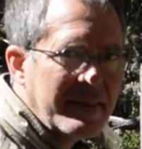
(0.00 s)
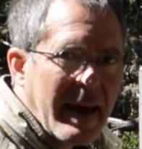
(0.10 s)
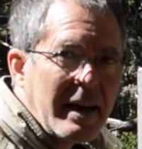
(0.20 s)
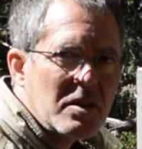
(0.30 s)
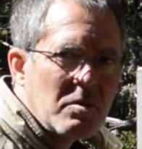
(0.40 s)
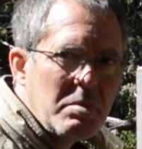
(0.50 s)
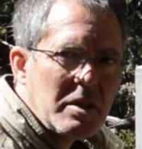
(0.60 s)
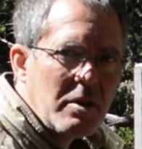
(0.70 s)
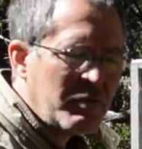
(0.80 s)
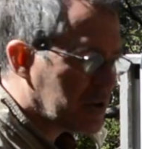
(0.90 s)
That is a
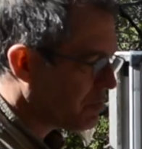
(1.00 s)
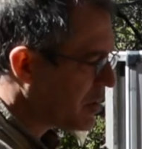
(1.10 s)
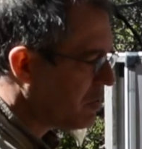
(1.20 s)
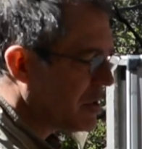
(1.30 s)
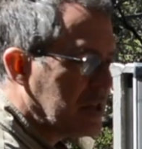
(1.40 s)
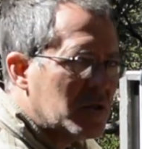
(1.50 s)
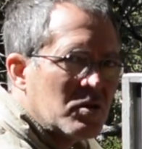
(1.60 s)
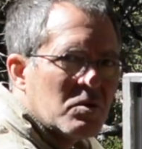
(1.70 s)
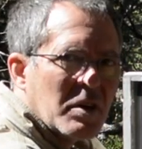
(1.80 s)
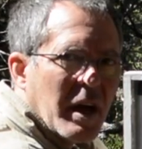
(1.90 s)
big difference between these
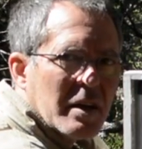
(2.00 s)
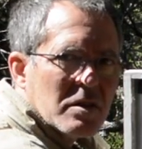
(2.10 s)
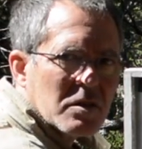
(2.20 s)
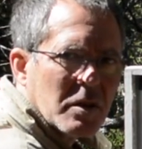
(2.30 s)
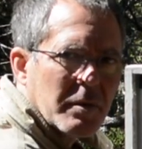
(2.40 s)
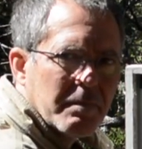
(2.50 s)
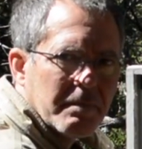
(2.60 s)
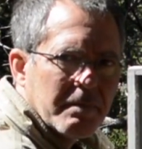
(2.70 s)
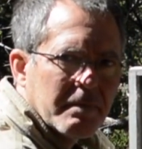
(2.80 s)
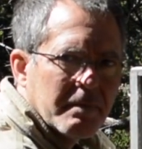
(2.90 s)
two sides, isn't it?
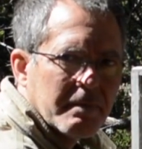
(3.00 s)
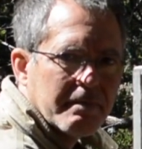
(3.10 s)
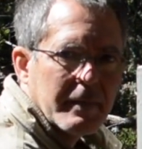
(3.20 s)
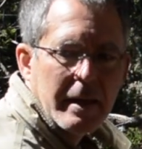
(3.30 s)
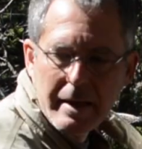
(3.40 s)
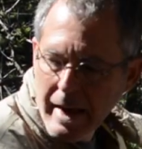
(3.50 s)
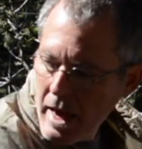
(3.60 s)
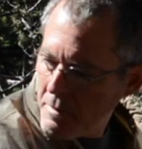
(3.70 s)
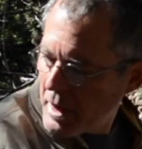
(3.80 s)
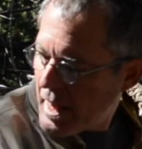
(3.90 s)

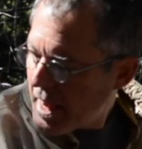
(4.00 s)
Now I'm going